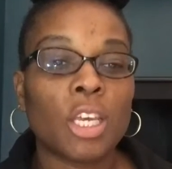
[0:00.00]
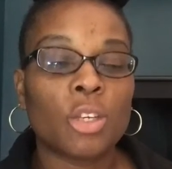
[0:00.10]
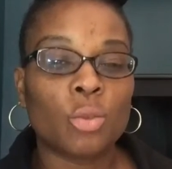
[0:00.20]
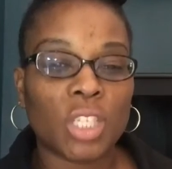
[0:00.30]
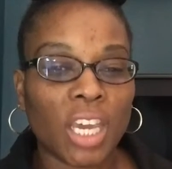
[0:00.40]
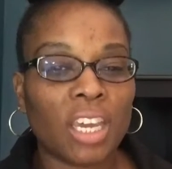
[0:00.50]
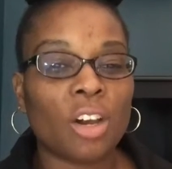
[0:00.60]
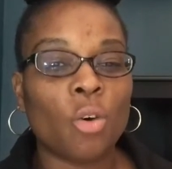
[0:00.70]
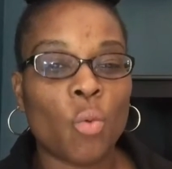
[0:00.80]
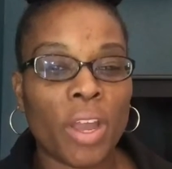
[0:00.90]
You
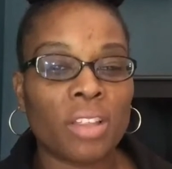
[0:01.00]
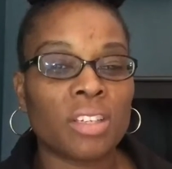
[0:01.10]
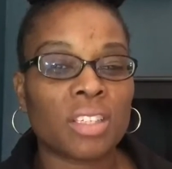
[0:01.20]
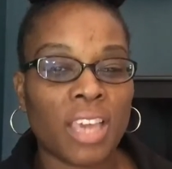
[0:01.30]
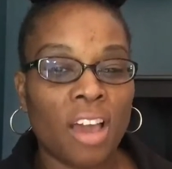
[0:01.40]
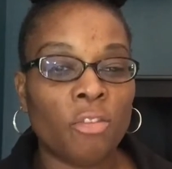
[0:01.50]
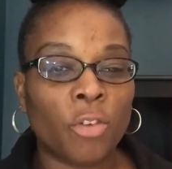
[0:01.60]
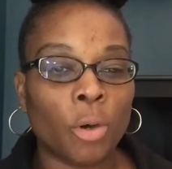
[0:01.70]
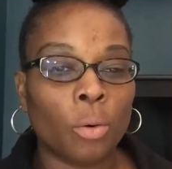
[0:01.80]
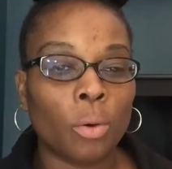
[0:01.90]
take away the
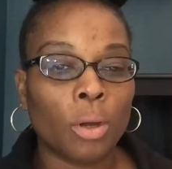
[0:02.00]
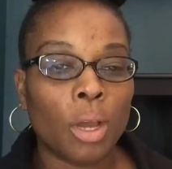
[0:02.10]
scaffold.